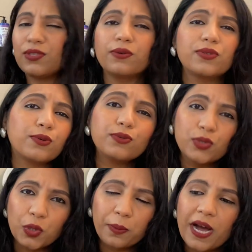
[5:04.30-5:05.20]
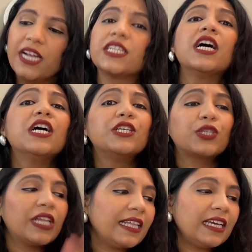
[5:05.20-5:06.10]
so much.
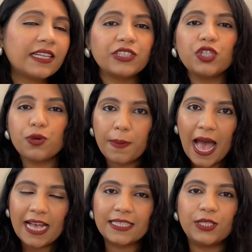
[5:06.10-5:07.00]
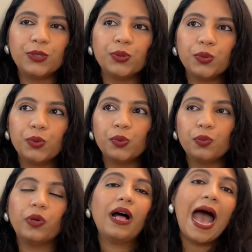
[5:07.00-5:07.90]
So like the other two bags,
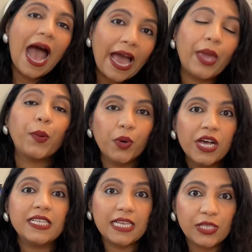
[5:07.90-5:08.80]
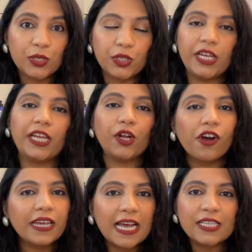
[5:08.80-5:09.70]
I was inserting an
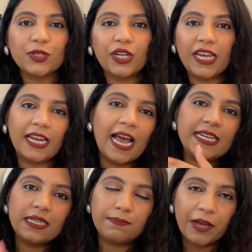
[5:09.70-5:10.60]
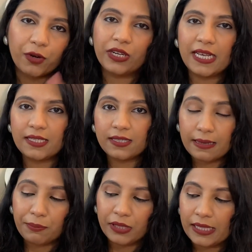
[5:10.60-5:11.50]
organizer in it. I did buy organizers
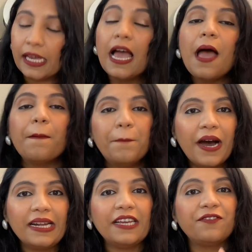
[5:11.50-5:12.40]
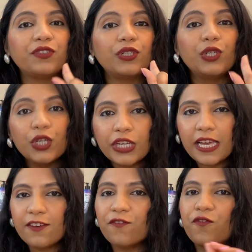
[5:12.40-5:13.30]
separately. But if you're
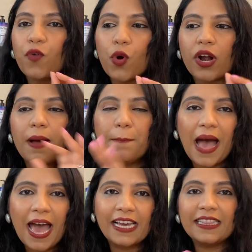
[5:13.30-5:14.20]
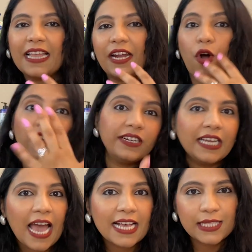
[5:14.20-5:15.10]
looking for a bag that
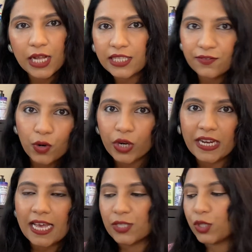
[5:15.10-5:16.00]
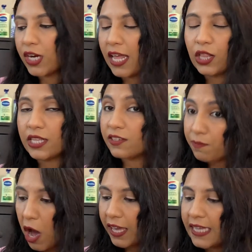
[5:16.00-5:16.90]
already has lots of organizer and lots
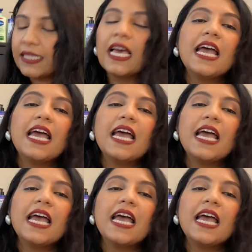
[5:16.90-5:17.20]
of pockets,